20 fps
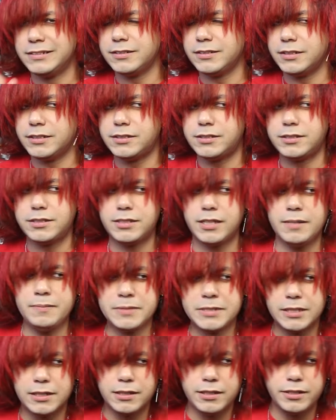it
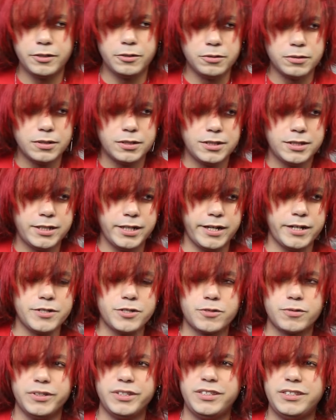seems a little
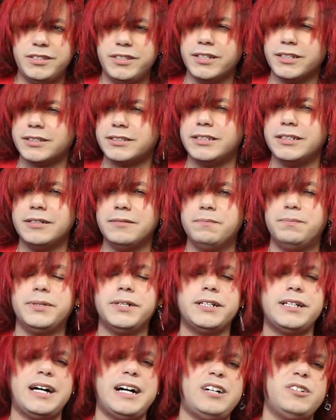contradicting,
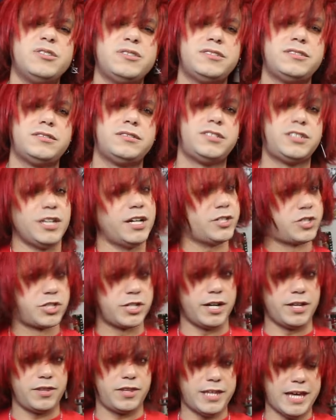but I'll touch
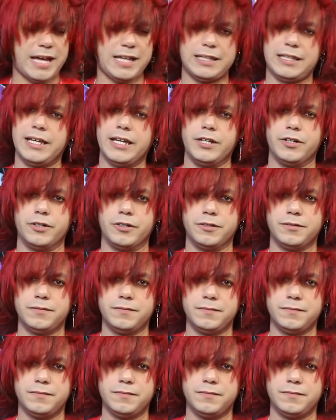on that later.